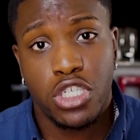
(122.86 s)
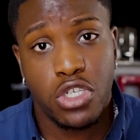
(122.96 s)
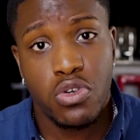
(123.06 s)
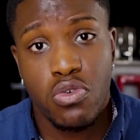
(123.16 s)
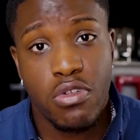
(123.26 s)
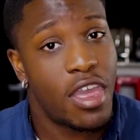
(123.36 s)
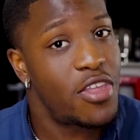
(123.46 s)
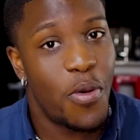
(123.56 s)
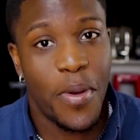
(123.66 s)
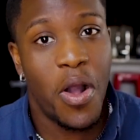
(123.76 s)
shoes
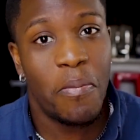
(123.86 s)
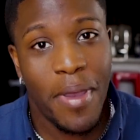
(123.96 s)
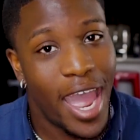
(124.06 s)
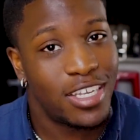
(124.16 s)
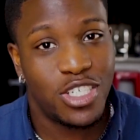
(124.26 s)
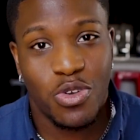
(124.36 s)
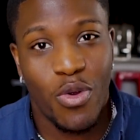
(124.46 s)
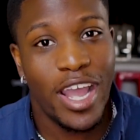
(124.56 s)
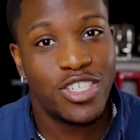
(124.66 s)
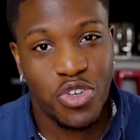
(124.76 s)
and your belt match,
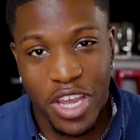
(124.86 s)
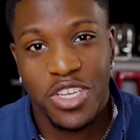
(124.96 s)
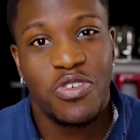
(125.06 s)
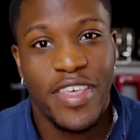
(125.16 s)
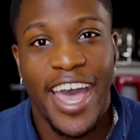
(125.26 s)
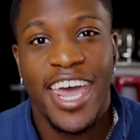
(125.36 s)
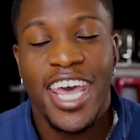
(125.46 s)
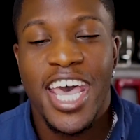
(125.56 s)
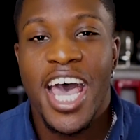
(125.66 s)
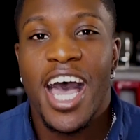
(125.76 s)
right? Try and do that.
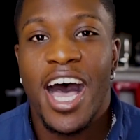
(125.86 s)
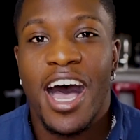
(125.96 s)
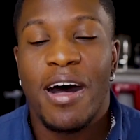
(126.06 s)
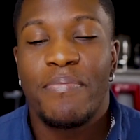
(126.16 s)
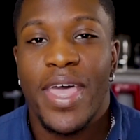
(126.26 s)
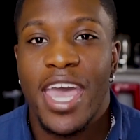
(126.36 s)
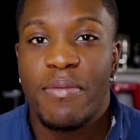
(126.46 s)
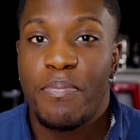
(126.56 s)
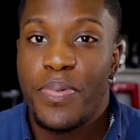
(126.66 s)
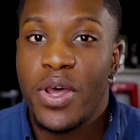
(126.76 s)

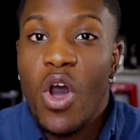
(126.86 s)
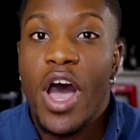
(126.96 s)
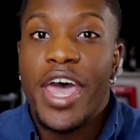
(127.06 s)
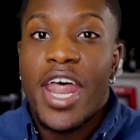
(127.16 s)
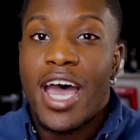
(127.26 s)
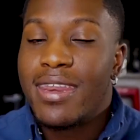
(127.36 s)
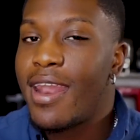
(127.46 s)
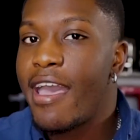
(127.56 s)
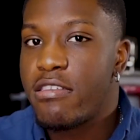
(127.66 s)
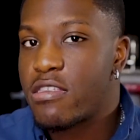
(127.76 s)
And put on a
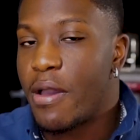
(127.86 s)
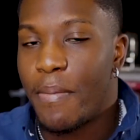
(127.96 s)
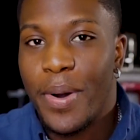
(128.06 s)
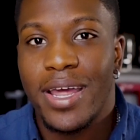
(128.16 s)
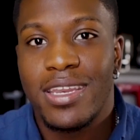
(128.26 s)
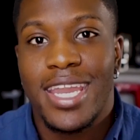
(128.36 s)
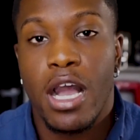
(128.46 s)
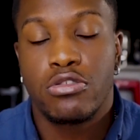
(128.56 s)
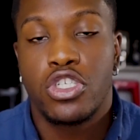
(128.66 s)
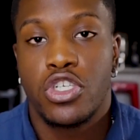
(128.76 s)
nice button
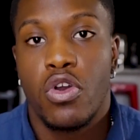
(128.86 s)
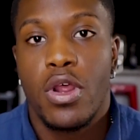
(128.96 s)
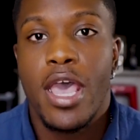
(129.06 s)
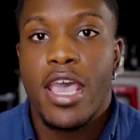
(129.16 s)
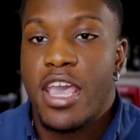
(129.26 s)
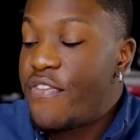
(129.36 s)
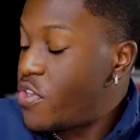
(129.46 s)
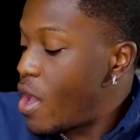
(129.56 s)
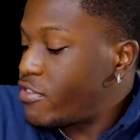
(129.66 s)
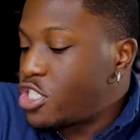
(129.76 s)
down shirt. If
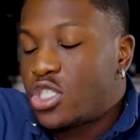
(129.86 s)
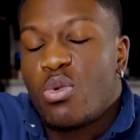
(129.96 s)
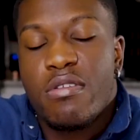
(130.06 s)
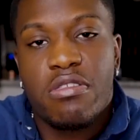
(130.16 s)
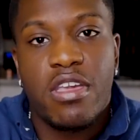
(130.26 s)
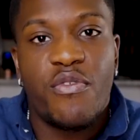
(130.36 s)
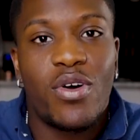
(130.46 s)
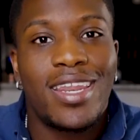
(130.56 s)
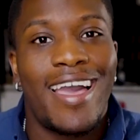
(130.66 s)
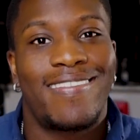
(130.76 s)
you have a short sleeve
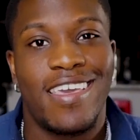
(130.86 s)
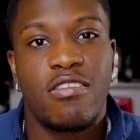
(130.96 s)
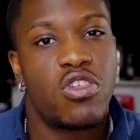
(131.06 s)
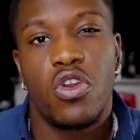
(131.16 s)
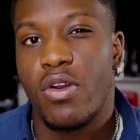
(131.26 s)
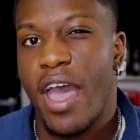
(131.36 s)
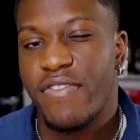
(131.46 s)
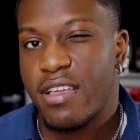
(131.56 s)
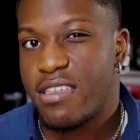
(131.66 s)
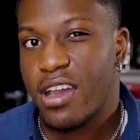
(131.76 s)
one like this, you don't
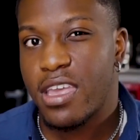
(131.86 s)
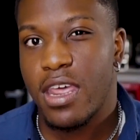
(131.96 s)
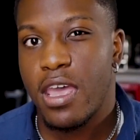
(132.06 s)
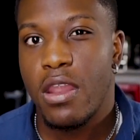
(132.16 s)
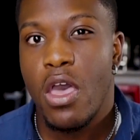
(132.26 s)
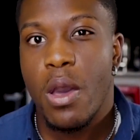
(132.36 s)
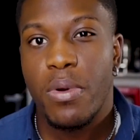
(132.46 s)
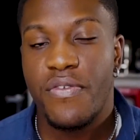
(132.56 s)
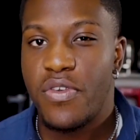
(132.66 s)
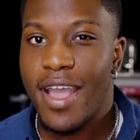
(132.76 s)
have to tuck it in,
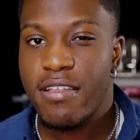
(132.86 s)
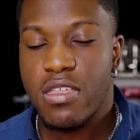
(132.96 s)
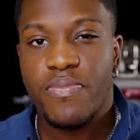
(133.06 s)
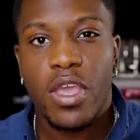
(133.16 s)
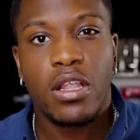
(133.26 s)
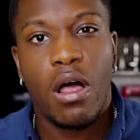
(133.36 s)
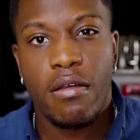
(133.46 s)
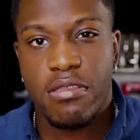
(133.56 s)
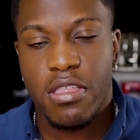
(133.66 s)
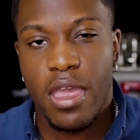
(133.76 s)
but if you got something
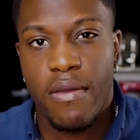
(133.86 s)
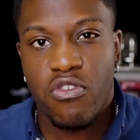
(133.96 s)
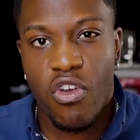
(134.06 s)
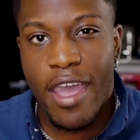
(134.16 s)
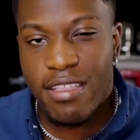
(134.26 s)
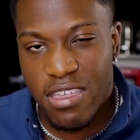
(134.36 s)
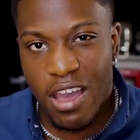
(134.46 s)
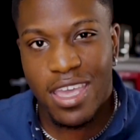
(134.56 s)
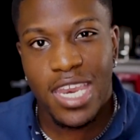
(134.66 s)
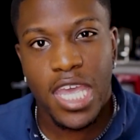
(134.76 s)
long sleeve, try and
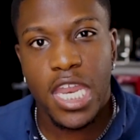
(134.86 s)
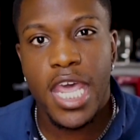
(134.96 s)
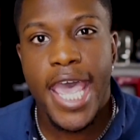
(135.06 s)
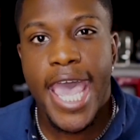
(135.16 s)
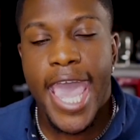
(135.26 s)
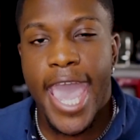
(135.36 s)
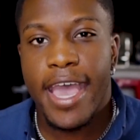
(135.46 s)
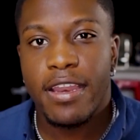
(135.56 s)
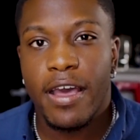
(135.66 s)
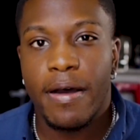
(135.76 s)
tuck it in
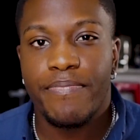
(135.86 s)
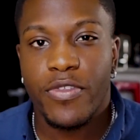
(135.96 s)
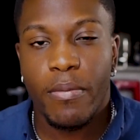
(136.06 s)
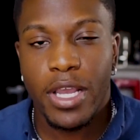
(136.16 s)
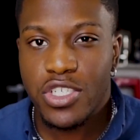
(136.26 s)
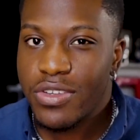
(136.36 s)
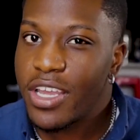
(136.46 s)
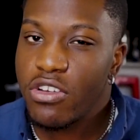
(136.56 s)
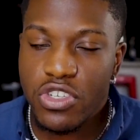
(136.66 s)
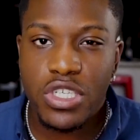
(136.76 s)
and make sure
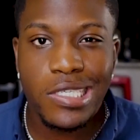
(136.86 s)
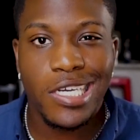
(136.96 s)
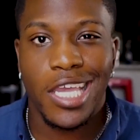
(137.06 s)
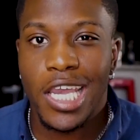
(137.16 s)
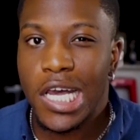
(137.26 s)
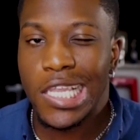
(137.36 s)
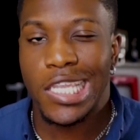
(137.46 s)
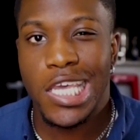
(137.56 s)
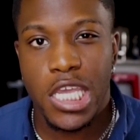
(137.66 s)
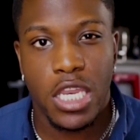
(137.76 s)
that you're just looking
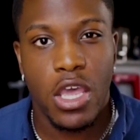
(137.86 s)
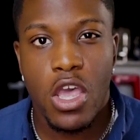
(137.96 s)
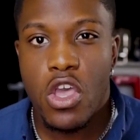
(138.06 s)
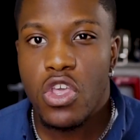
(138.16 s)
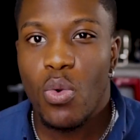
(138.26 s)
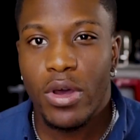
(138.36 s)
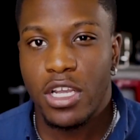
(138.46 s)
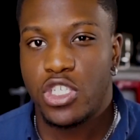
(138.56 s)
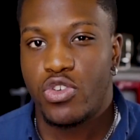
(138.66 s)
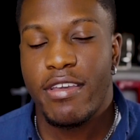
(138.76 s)
clean. You
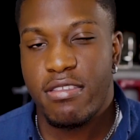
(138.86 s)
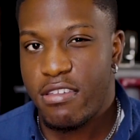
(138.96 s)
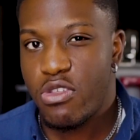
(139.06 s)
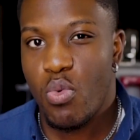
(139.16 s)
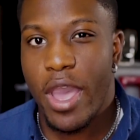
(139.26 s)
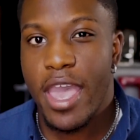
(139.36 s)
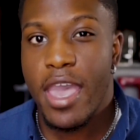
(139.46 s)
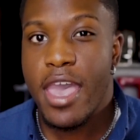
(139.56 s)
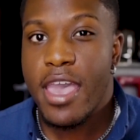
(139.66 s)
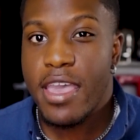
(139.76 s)
want to dress this
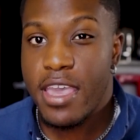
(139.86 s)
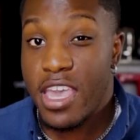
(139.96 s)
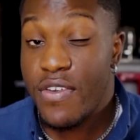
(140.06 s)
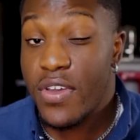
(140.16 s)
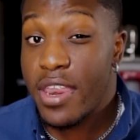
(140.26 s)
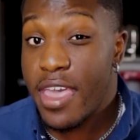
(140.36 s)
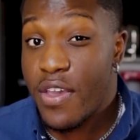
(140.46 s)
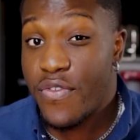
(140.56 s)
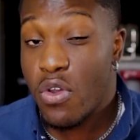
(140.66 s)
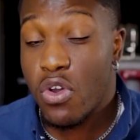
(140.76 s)
way even
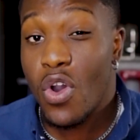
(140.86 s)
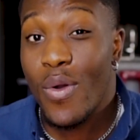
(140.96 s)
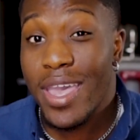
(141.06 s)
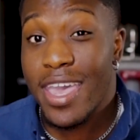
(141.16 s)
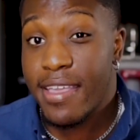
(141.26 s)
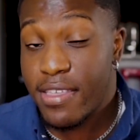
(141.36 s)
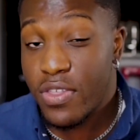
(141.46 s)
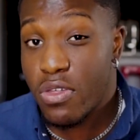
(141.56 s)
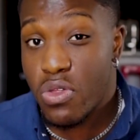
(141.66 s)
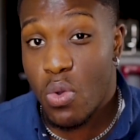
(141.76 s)
if you're going
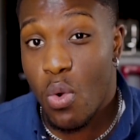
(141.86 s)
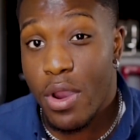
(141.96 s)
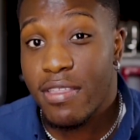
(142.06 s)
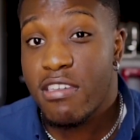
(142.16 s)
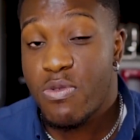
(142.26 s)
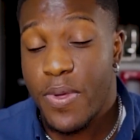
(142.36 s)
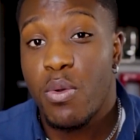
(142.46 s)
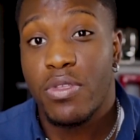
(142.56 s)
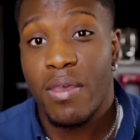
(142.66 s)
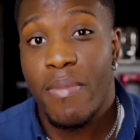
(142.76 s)
into the store to
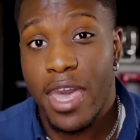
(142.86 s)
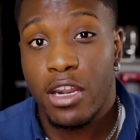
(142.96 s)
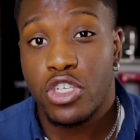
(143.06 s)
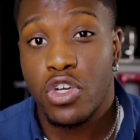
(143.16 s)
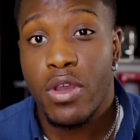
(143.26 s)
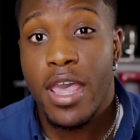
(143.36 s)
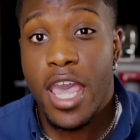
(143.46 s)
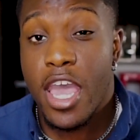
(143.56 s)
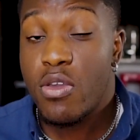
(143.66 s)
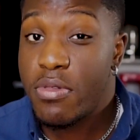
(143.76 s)
speak with the manager,
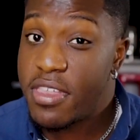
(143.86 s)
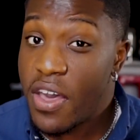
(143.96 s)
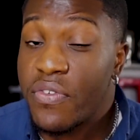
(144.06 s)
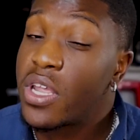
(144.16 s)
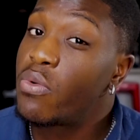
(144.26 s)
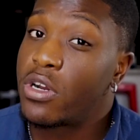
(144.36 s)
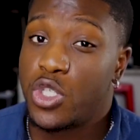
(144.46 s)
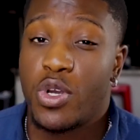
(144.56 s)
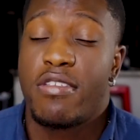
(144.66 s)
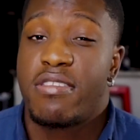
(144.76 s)
and you definitely want
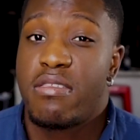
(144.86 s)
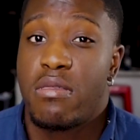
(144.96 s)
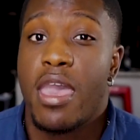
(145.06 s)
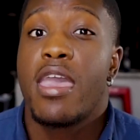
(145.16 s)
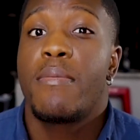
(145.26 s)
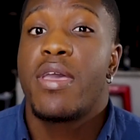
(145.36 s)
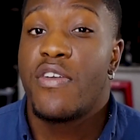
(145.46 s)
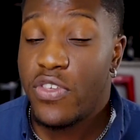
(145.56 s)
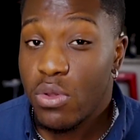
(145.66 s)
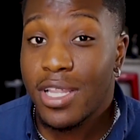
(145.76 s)
to dress the same
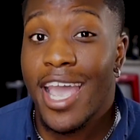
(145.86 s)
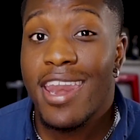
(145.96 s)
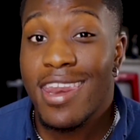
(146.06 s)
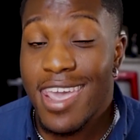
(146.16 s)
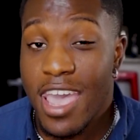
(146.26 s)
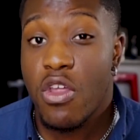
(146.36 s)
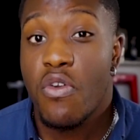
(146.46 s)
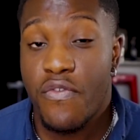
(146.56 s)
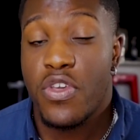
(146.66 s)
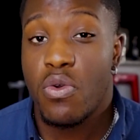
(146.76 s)
if you land an
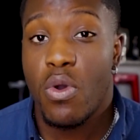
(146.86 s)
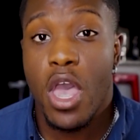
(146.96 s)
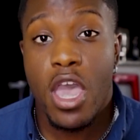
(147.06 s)
interview.